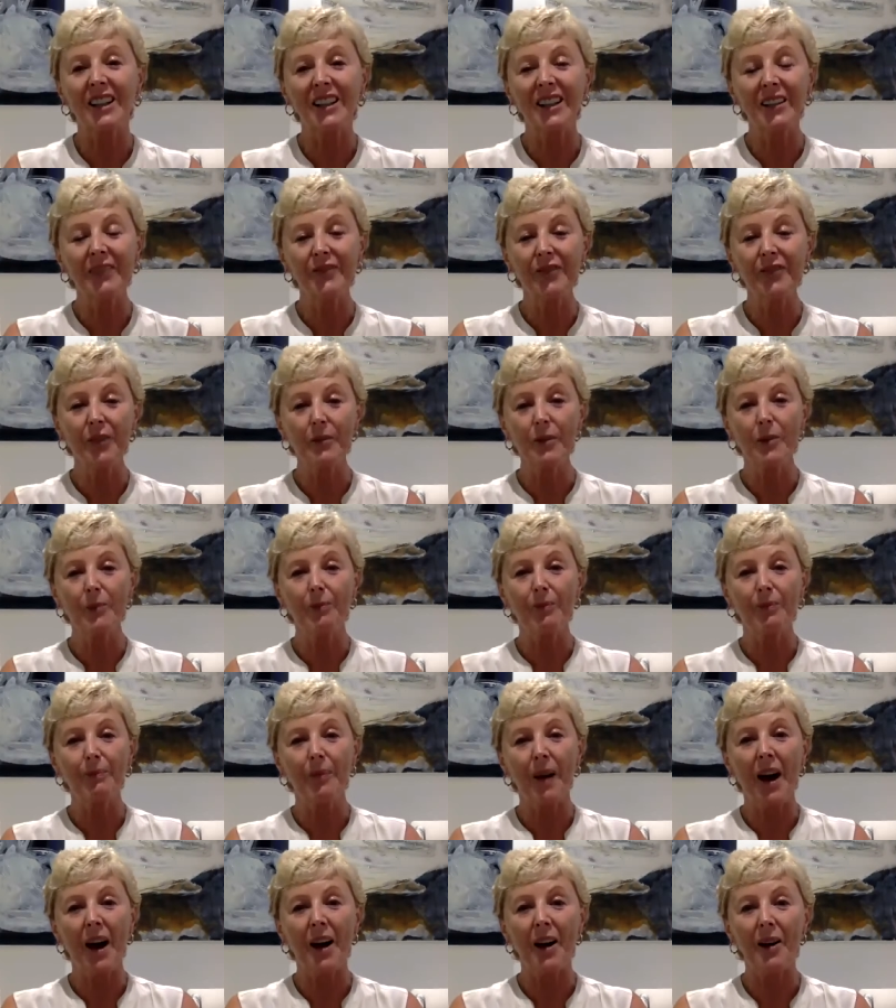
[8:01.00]
And from
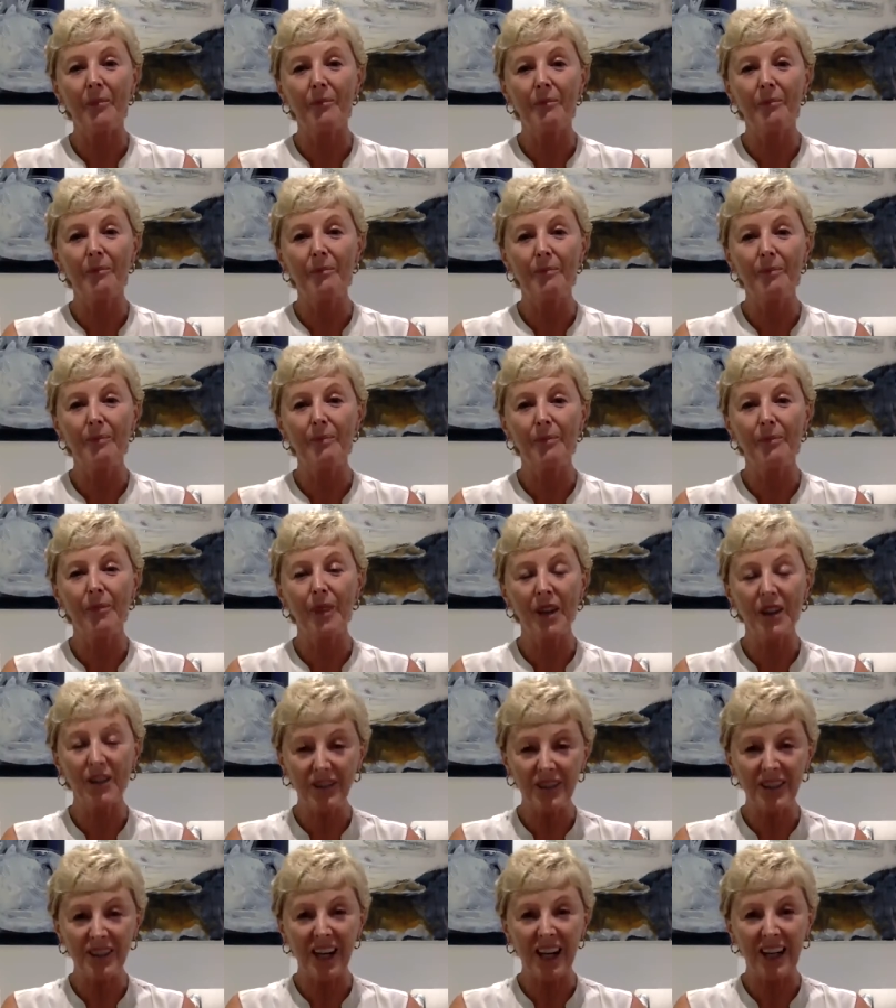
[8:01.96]
the
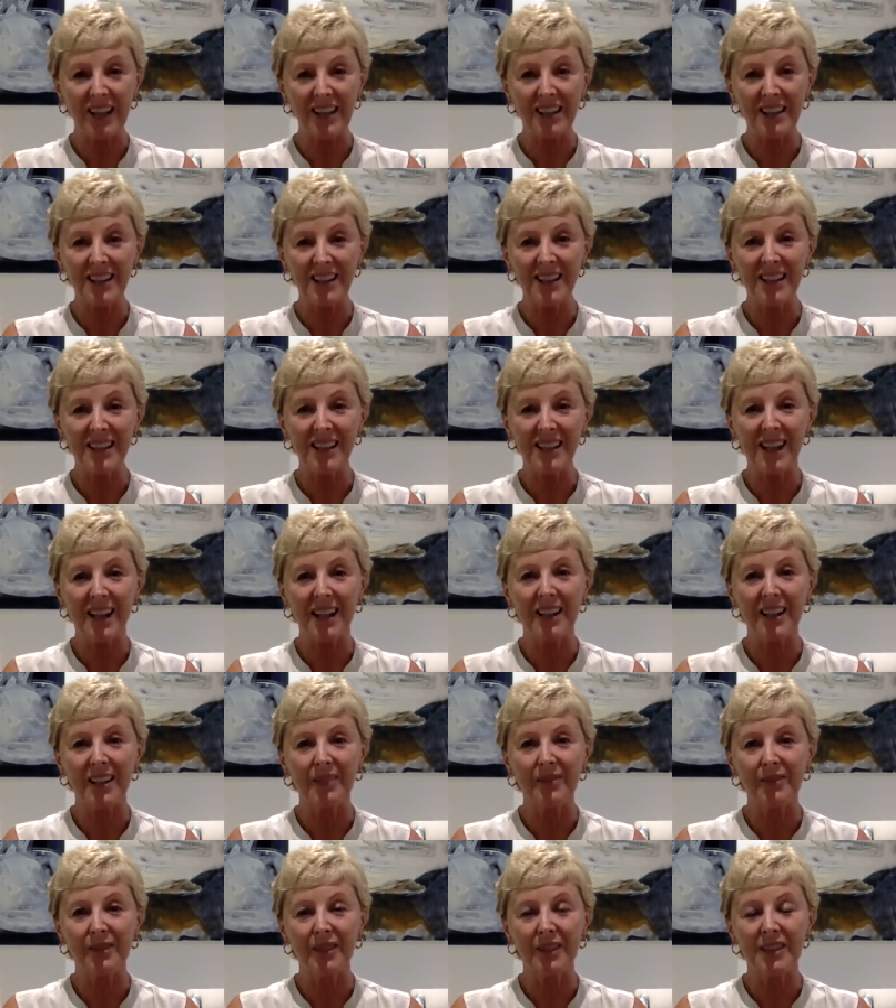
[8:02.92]
breath test,
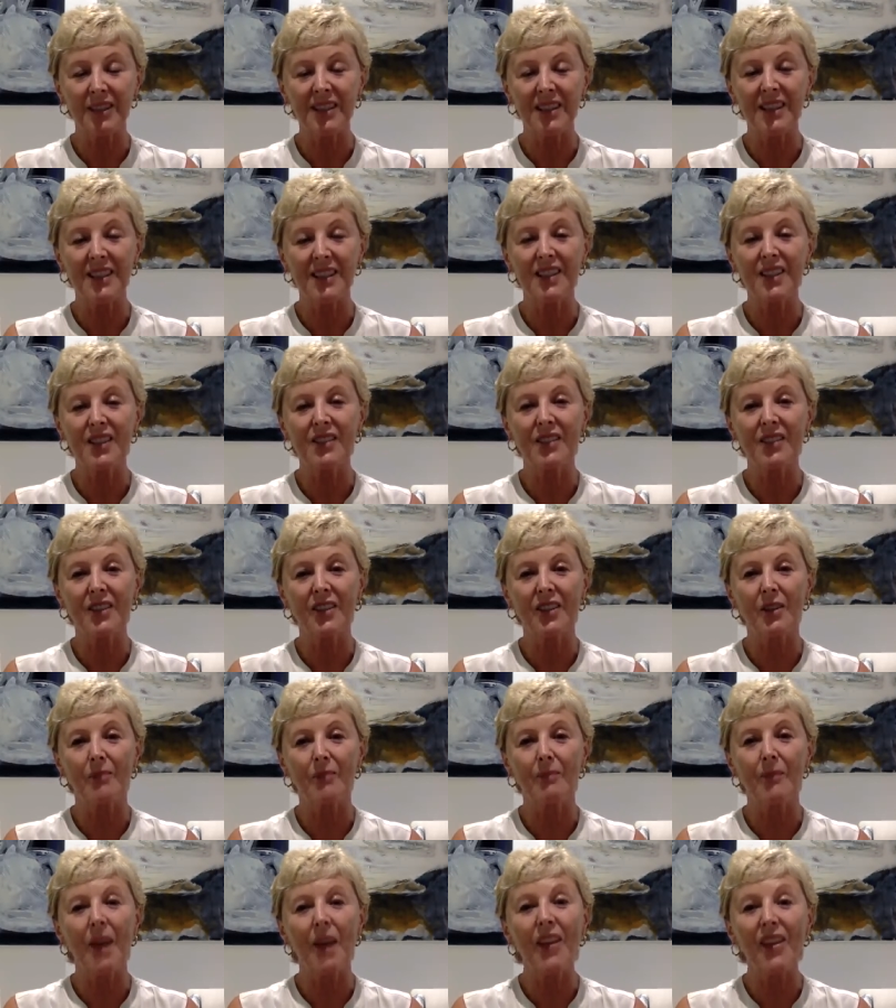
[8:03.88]
for instance,
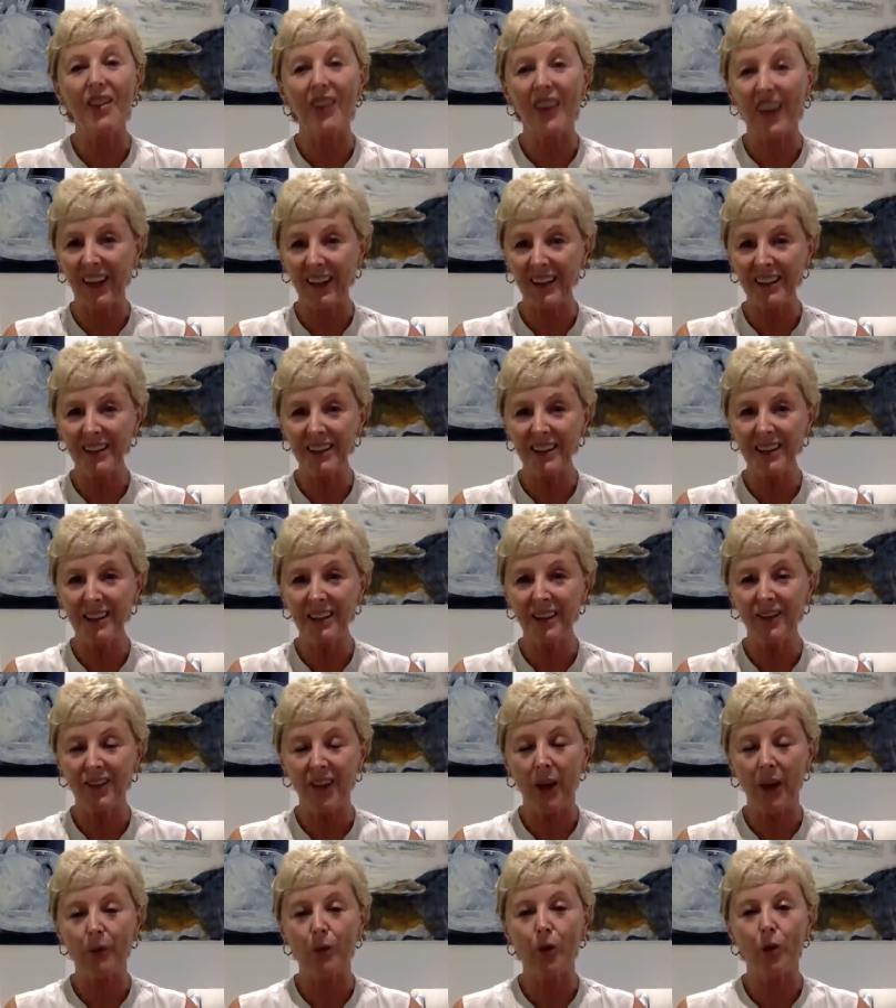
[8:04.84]
the methane,
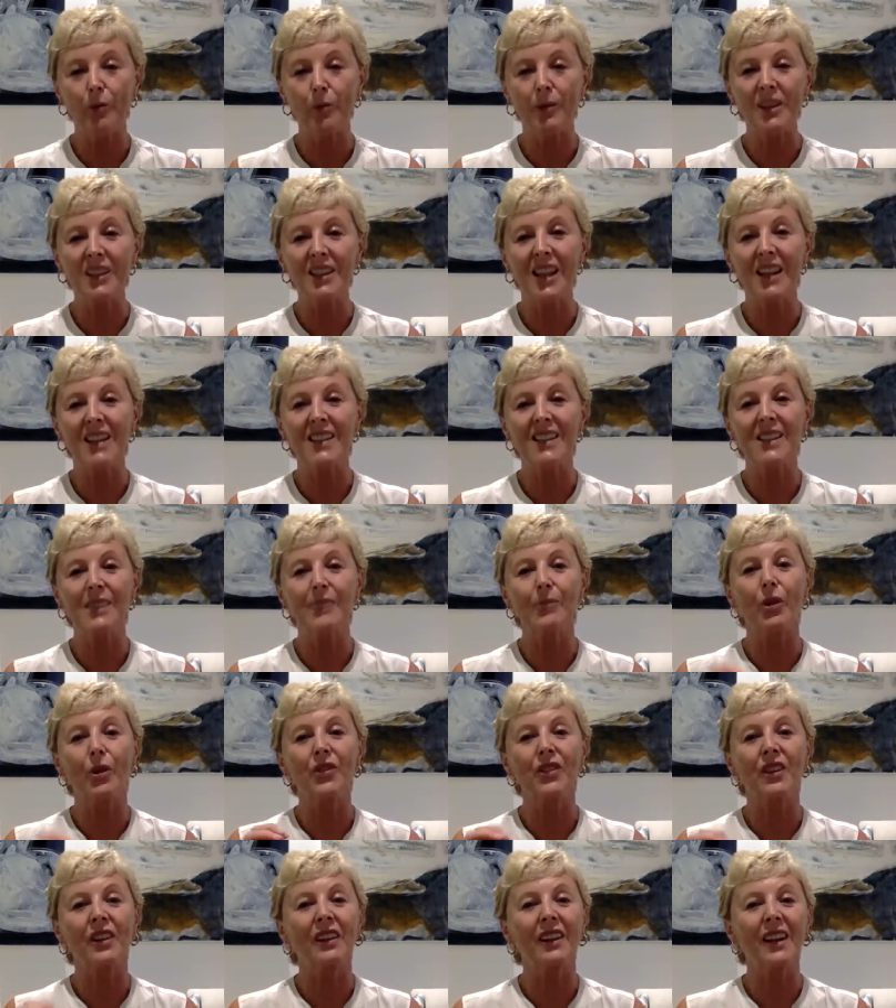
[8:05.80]
that will be tested
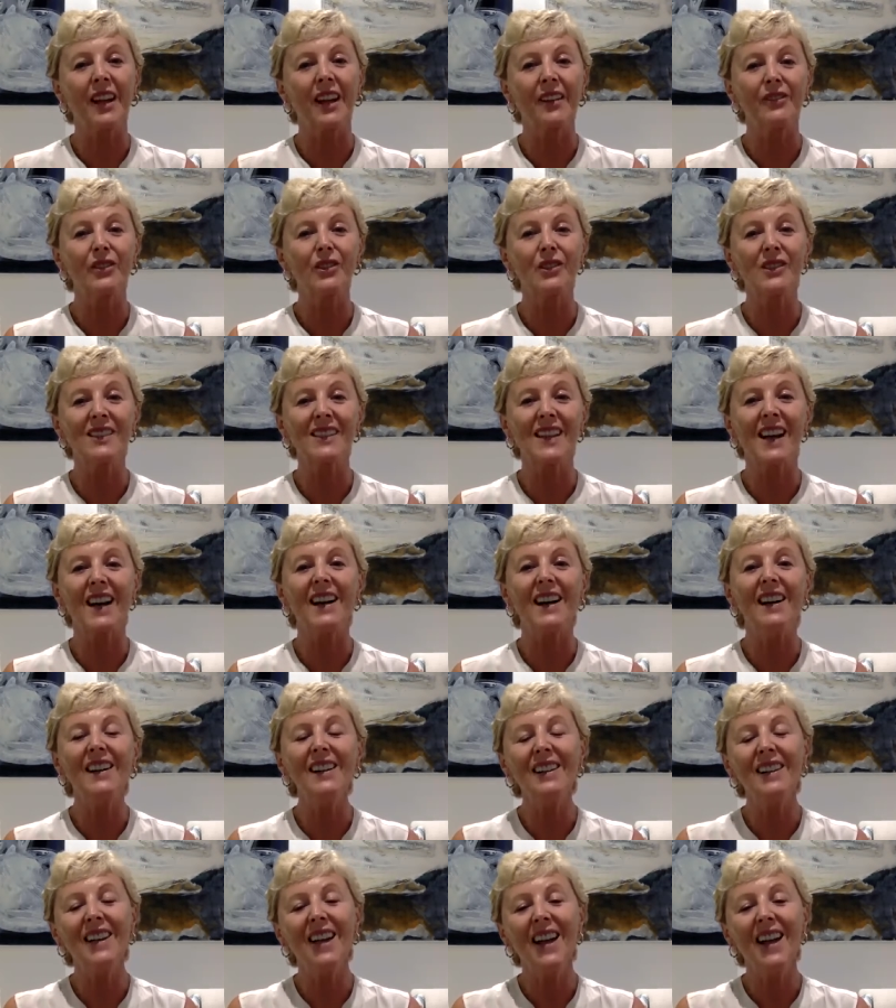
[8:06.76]
what the levels are.